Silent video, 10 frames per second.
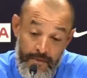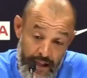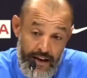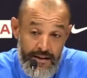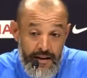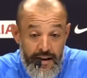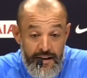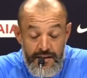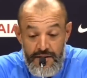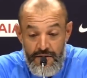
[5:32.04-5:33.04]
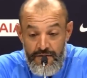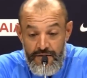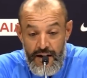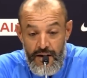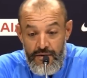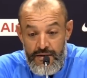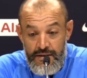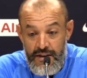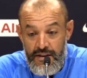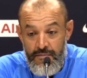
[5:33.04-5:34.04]
like the cases of our
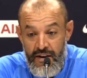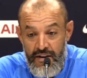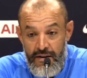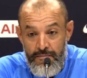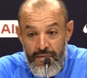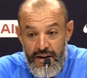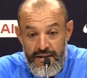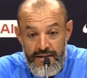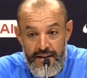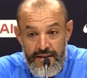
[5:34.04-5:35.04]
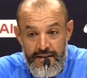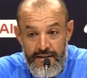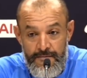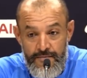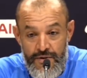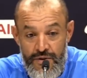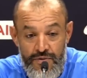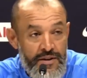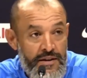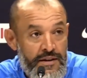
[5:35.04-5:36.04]
South American players that, due
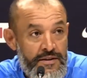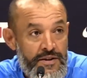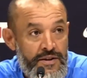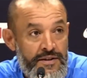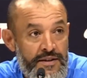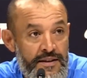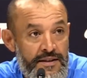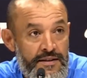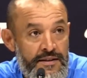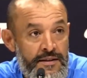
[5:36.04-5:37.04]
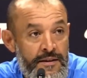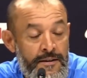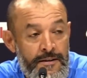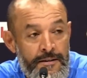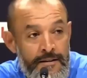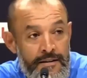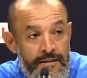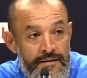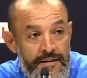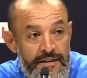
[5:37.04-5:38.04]
to the circumstances,
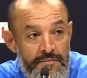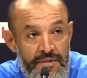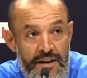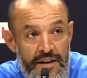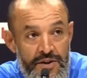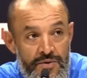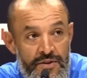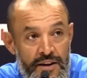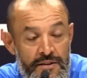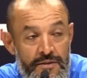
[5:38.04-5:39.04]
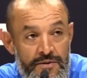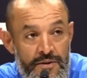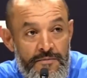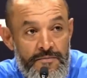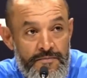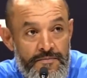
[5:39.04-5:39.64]
there's a big issue on that also.